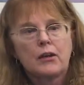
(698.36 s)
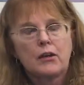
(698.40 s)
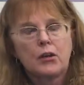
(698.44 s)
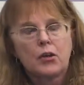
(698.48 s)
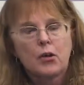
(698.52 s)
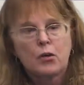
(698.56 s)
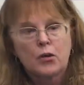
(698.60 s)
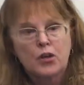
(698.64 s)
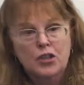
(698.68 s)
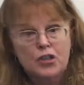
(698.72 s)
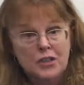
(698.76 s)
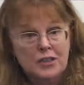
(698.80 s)

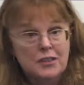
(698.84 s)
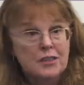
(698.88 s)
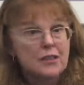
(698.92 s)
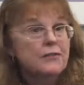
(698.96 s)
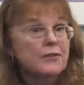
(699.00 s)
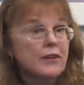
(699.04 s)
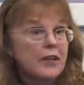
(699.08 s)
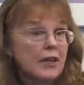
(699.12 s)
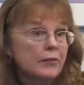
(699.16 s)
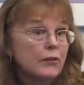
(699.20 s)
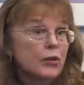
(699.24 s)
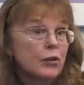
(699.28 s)
who are
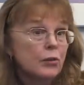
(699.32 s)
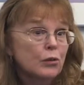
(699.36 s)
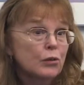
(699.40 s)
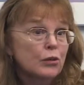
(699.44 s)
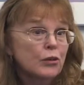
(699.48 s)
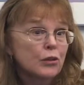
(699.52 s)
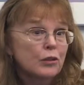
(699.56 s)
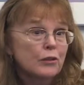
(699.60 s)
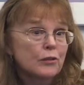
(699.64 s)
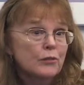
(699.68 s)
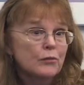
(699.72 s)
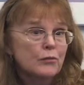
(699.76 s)
65 and
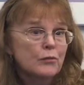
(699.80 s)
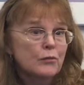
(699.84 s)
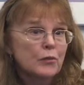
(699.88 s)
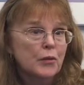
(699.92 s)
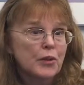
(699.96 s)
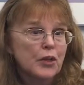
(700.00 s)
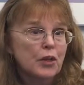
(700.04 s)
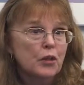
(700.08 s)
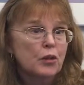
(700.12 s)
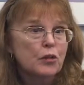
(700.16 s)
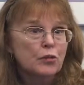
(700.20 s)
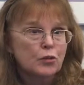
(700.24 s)
older,
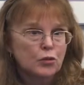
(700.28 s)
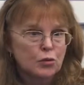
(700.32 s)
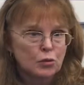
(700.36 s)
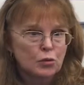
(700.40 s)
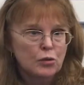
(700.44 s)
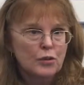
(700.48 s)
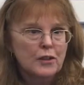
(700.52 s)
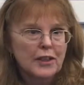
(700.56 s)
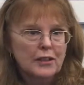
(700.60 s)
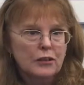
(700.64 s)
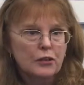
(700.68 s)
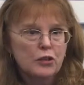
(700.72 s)
what they call
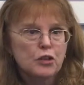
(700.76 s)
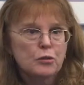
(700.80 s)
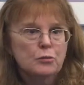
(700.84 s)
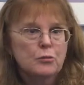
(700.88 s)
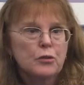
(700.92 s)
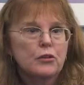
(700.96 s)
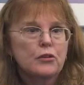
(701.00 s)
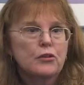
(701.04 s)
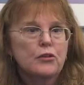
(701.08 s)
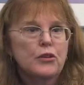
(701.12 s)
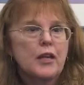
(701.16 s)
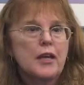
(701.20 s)
dual
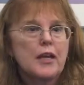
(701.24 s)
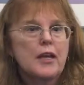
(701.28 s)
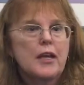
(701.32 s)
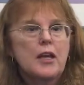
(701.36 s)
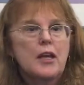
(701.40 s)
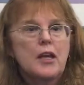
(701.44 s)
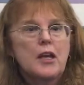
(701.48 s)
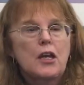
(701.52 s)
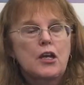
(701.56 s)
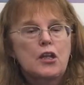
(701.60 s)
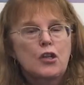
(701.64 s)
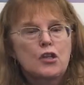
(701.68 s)
eligibles.
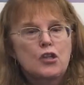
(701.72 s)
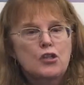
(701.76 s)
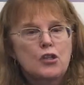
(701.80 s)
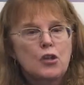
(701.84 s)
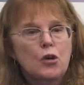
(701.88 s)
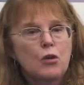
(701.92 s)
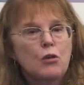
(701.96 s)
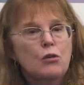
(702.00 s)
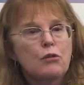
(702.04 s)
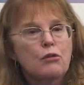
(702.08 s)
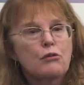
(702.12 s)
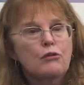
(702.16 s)

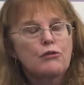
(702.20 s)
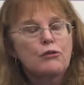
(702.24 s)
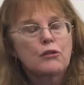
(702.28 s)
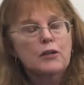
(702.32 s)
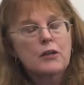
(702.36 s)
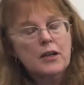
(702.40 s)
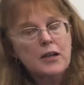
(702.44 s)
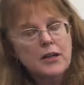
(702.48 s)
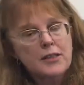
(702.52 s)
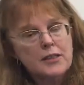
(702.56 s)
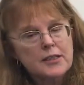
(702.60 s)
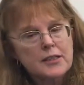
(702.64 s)
So
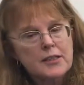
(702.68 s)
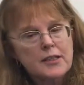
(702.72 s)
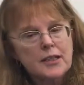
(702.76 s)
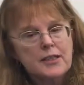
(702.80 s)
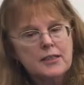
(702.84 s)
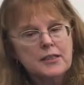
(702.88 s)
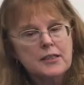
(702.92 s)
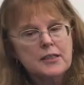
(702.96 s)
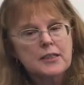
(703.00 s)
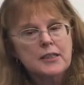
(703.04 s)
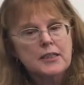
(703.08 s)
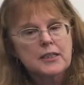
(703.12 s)
for us,
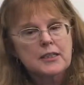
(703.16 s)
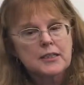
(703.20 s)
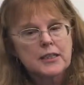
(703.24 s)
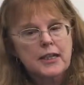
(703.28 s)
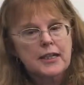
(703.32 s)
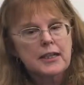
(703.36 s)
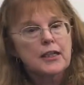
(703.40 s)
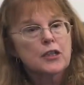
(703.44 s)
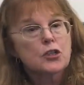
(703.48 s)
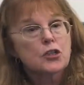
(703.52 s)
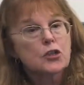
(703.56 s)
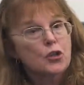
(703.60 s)
that's an
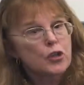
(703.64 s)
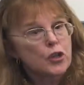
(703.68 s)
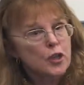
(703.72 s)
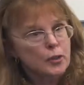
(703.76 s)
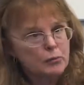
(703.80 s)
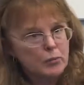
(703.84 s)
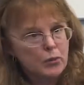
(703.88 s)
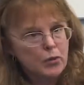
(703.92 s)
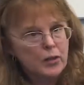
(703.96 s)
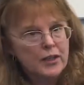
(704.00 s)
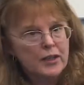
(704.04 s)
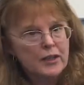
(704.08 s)
exciting
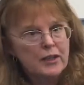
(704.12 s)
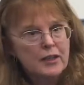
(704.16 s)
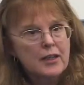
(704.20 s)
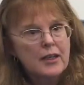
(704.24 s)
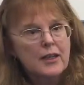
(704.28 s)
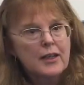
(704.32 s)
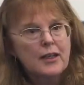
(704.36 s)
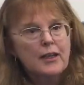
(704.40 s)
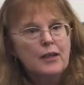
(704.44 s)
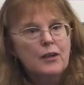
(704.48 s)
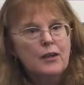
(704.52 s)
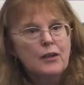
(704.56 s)
turning point.
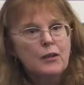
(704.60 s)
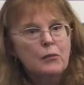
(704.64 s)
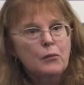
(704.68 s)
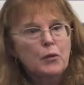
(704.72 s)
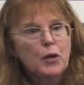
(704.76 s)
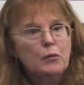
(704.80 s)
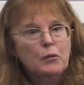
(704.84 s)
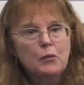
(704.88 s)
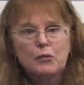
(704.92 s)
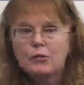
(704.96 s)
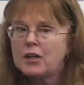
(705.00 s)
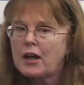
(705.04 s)

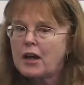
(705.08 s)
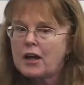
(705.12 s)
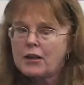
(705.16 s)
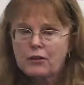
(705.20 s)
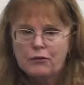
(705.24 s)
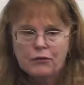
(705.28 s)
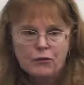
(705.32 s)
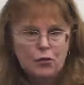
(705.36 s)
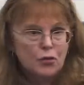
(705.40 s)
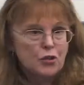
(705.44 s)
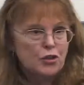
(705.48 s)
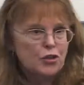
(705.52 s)
We will not,
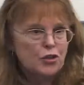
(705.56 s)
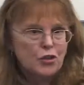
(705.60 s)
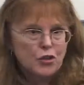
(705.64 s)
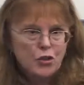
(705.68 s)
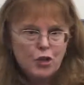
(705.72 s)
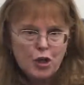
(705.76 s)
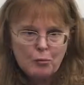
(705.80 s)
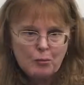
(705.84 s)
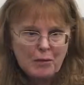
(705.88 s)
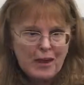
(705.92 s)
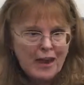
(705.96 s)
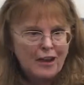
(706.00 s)
of course, turn
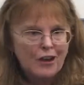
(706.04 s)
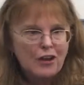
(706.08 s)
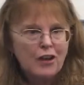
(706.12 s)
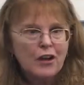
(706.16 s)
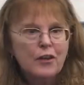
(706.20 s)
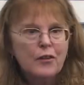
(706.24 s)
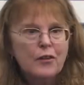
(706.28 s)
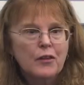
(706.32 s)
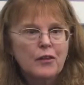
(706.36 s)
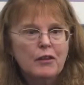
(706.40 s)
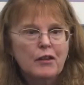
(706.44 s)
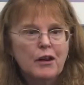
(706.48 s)
our back
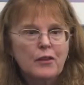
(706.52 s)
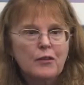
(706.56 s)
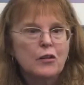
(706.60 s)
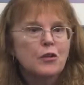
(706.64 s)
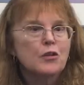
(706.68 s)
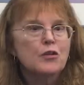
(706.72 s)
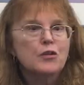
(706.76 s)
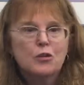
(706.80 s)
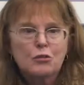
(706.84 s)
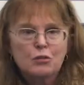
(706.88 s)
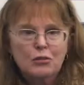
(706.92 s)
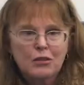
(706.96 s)
on the
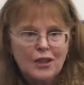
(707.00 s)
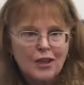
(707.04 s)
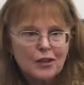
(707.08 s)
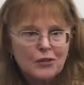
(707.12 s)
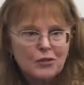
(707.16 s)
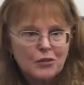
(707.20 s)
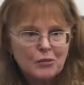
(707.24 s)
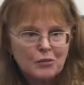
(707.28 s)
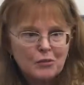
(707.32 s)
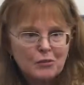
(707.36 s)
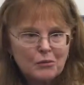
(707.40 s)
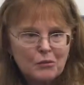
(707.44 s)
other
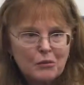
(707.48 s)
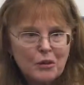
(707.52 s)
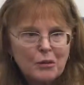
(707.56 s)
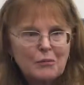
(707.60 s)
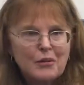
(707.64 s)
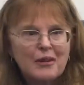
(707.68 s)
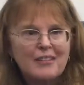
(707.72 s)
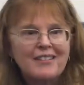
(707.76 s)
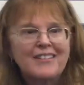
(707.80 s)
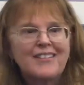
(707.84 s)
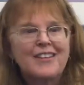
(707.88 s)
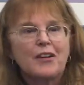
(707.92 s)
2,000
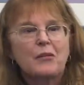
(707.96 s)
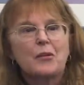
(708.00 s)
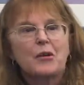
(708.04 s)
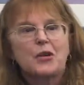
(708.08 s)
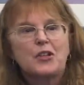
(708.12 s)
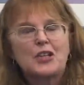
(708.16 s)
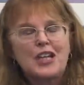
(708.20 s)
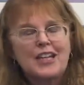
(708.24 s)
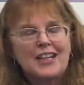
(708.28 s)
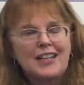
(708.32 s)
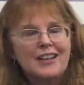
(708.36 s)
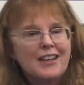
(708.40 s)
women that we're
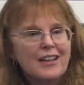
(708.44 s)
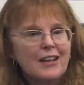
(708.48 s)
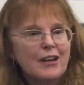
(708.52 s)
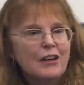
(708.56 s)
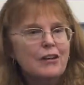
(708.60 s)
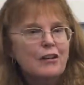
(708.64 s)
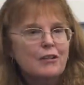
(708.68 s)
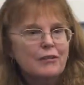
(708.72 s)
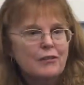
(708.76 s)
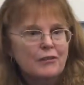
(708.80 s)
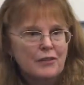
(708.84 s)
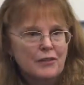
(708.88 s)
taking
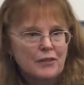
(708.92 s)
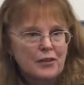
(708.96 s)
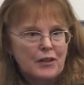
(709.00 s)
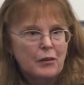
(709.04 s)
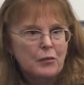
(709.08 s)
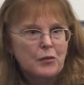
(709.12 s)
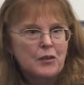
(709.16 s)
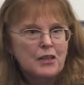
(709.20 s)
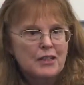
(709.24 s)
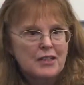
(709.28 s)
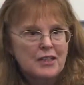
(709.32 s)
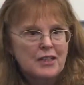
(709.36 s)
care of
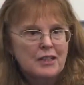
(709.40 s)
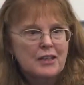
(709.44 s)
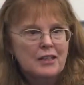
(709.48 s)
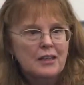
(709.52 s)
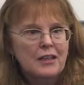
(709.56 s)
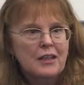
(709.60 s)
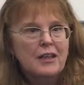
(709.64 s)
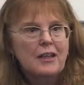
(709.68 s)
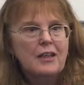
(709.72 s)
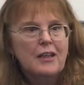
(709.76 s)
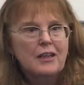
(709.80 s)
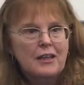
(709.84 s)
that we
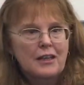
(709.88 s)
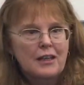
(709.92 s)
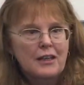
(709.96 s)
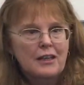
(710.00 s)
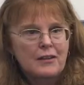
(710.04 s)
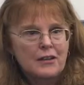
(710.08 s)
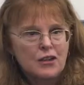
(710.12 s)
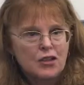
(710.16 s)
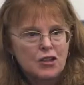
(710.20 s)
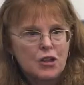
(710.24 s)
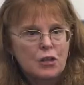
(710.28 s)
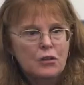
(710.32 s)
see
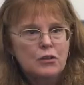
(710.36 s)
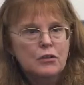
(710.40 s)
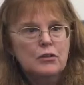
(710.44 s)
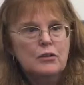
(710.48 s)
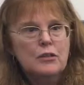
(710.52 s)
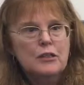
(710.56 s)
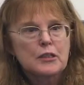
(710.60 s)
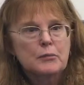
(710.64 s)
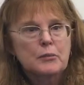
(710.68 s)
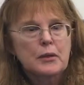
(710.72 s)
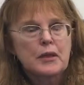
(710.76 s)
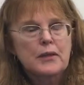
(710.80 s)
in the
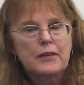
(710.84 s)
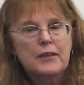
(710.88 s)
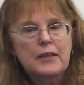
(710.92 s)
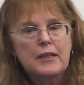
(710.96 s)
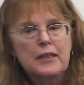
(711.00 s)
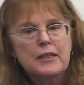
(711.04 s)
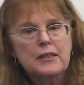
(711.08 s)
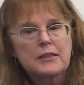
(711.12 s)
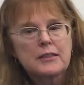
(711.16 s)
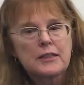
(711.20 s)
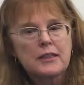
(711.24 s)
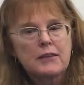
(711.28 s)
shelters, but
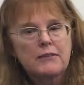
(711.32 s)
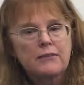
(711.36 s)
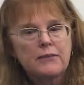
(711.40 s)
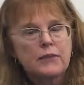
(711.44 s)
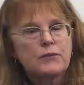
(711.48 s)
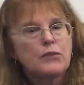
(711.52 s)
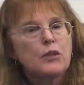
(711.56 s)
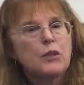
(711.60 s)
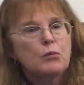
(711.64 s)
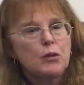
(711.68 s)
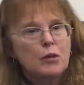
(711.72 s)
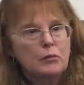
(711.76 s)
these
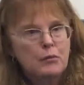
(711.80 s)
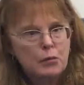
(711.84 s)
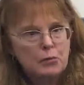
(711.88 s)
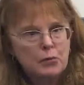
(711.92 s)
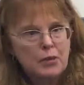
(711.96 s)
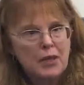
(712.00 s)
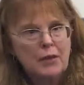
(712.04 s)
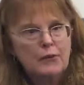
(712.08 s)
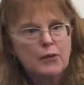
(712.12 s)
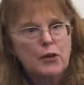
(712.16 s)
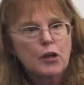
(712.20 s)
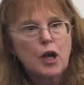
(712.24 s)
50 women
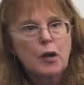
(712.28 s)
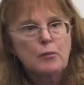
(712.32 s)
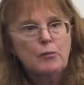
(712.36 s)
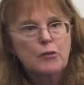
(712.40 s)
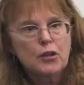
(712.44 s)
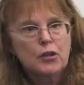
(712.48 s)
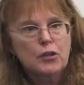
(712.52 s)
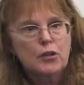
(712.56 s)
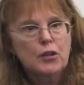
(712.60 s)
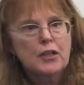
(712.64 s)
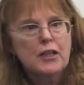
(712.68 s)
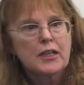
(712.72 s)
will have an
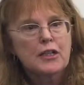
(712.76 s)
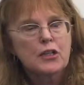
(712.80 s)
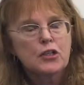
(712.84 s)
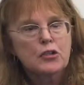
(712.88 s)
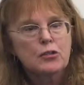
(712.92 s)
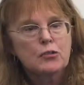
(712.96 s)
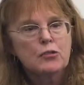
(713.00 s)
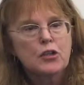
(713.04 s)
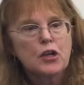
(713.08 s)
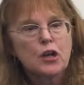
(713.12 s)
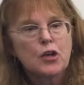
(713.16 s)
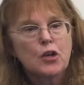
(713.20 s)
opportunity
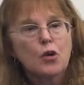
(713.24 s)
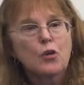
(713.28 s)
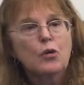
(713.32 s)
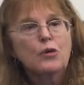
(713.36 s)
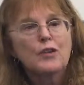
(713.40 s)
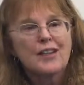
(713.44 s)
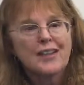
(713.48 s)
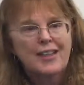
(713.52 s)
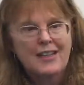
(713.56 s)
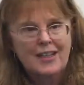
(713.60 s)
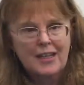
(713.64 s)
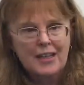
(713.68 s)
to not
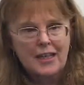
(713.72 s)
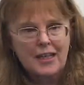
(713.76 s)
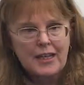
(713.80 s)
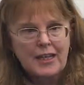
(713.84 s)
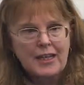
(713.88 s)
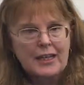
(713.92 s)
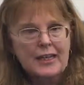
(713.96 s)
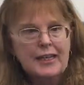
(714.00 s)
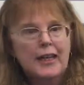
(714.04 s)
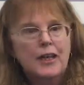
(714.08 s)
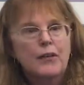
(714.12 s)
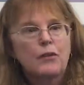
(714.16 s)
only
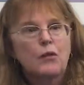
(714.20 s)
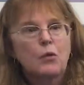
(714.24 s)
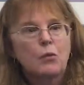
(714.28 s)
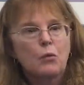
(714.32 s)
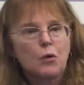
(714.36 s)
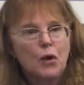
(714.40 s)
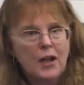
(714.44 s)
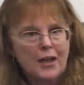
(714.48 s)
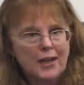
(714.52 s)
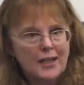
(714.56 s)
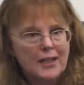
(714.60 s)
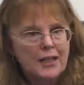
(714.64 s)
get the
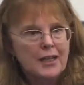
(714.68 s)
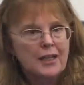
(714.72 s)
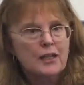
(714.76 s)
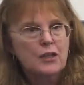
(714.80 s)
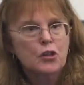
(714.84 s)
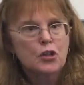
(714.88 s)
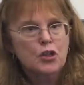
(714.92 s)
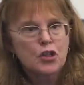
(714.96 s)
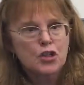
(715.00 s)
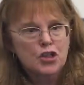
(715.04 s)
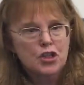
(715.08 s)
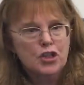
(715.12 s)

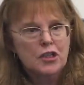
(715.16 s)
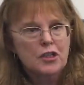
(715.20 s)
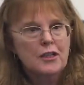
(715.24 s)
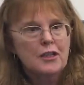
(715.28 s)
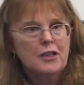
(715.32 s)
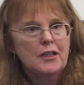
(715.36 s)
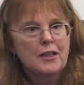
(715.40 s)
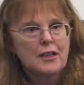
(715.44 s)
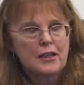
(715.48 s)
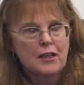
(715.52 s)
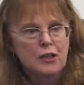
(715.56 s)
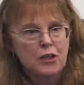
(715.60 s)
walk-in urgent
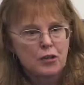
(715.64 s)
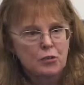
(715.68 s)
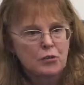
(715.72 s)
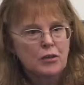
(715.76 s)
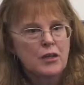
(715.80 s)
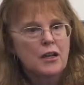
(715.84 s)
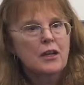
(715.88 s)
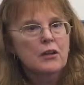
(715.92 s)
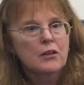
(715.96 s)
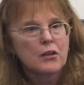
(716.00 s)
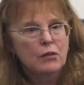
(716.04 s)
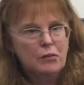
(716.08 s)
acute
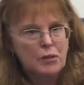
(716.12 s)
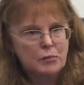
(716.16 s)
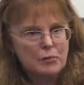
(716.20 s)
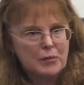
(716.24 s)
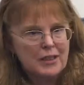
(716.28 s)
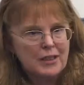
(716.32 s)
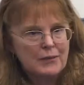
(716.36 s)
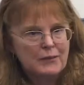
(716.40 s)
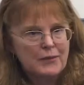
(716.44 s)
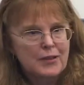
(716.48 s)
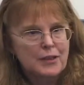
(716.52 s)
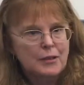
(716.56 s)
care that we've
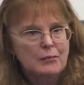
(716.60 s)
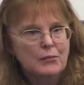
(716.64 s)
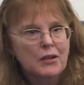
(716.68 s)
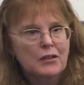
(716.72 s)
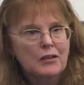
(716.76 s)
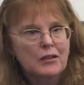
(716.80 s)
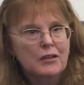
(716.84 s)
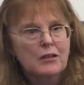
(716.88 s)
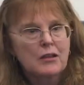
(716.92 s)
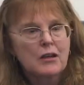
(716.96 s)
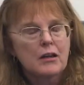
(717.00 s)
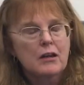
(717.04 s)
been giving them
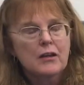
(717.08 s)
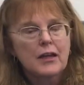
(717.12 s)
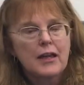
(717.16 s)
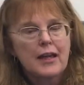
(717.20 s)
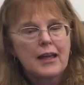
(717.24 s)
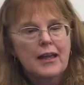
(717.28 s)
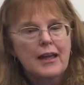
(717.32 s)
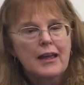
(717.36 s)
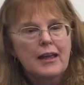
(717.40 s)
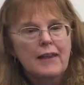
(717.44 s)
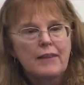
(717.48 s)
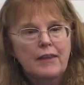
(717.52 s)
all along,
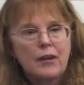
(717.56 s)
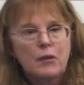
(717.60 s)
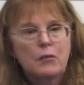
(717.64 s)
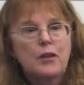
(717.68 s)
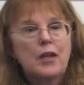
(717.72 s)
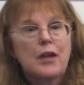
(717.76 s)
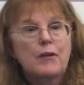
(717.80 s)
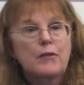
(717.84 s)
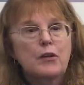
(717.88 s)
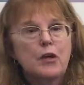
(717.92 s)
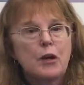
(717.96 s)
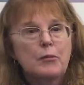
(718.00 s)
they will
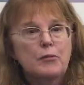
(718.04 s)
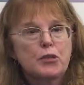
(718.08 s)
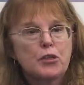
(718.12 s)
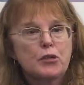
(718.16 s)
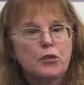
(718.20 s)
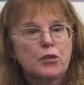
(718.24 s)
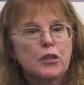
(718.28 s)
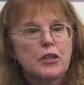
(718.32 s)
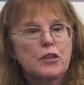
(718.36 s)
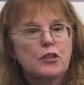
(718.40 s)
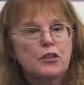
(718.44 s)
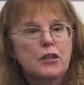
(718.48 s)
have an
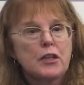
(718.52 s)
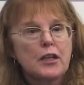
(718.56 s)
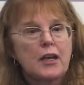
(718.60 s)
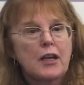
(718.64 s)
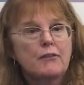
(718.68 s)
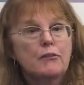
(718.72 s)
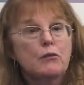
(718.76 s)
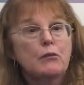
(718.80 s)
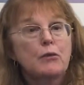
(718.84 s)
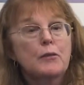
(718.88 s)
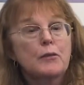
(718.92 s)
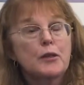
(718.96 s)
opportunity to
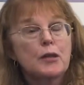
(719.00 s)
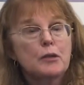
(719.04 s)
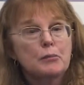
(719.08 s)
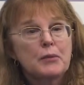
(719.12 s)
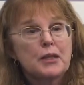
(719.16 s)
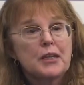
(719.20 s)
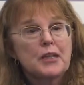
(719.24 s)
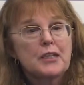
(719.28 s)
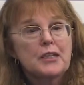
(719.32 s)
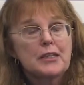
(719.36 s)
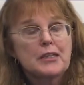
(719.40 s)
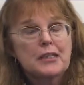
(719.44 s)
have Women and
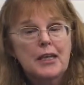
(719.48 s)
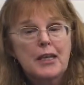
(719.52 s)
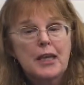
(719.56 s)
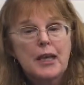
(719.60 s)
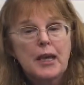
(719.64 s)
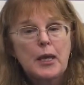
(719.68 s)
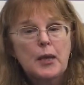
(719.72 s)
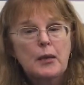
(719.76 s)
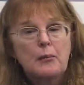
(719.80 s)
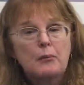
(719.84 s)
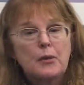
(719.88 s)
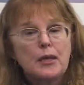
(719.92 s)
Means
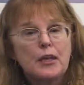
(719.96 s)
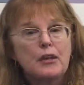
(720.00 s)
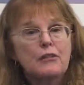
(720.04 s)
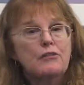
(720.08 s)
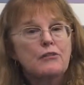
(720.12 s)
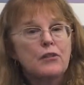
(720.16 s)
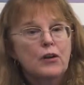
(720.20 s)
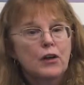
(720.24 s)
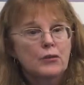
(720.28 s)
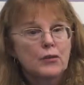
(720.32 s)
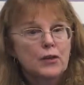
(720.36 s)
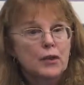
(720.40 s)
be
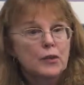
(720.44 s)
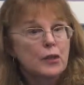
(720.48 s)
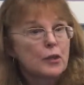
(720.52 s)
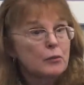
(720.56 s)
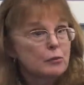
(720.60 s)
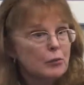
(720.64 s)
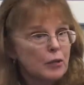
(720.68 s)
involved in their